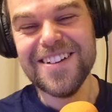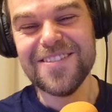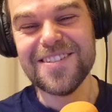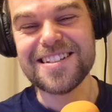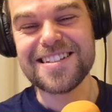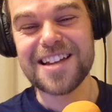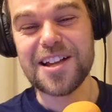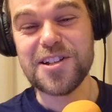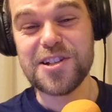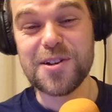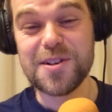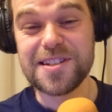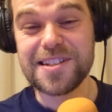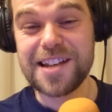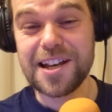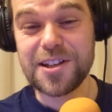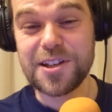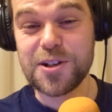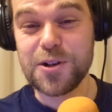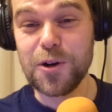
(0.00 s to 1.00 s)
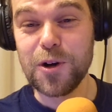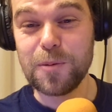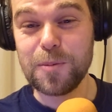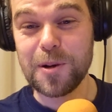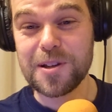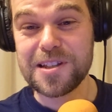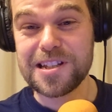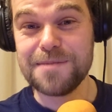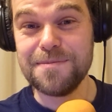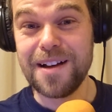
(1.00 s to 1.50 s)
We'll send you 6
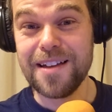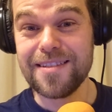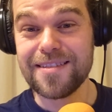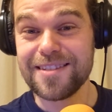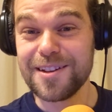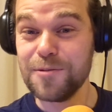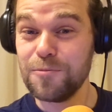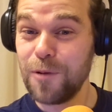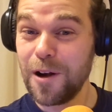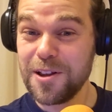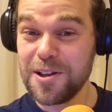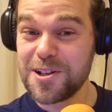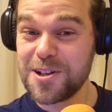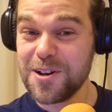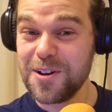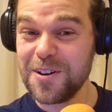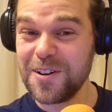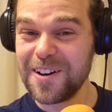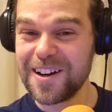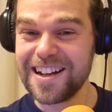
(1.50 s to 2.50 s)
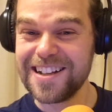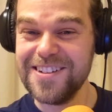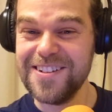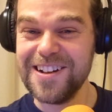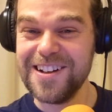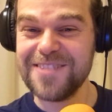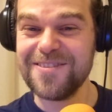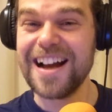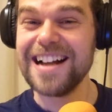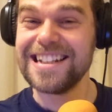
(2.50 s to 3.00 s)
chalkboards a month and 1 chalk, and
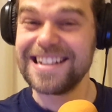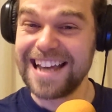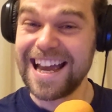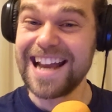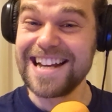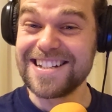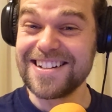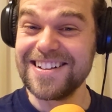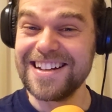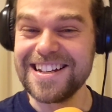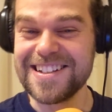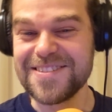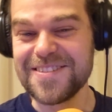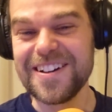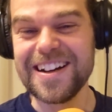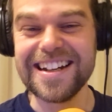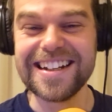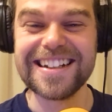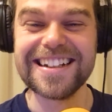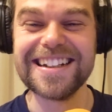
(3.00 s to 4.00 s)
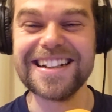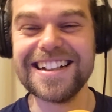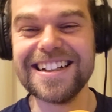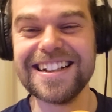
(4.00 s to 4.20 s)
you can write Kate on each one.